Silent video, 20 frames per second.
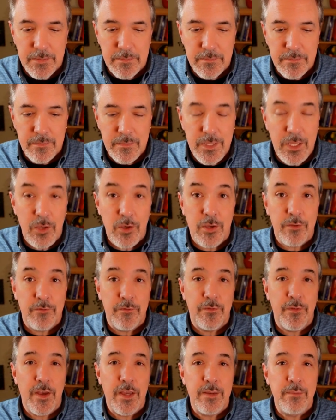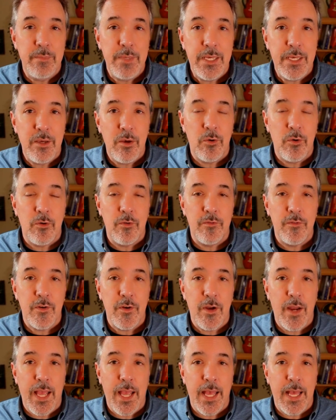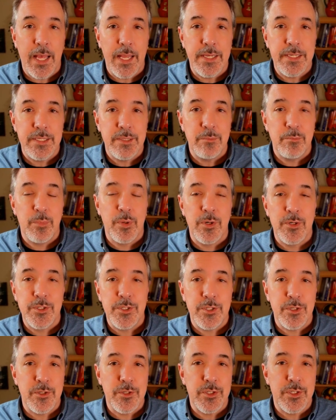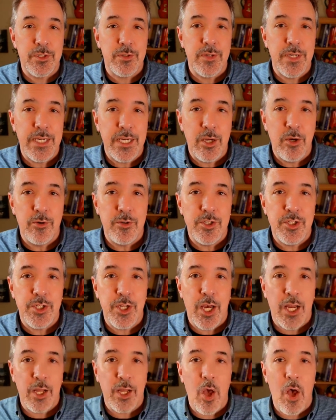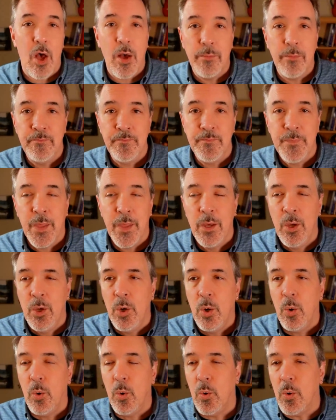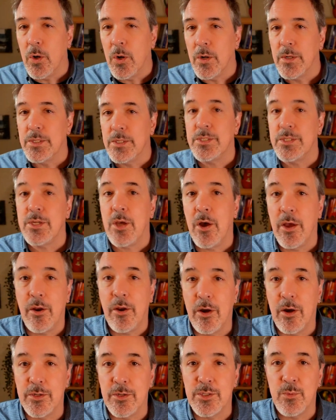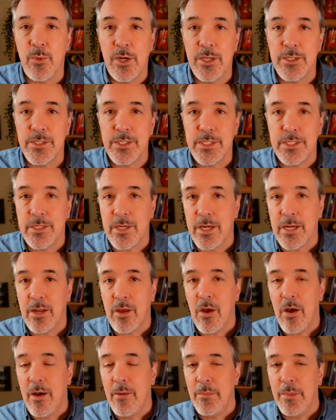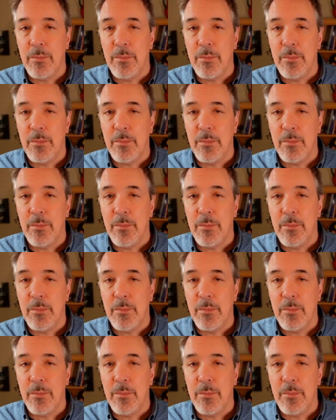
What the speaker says: you can find me over at personalstorycoach.com or scottrswanson.com.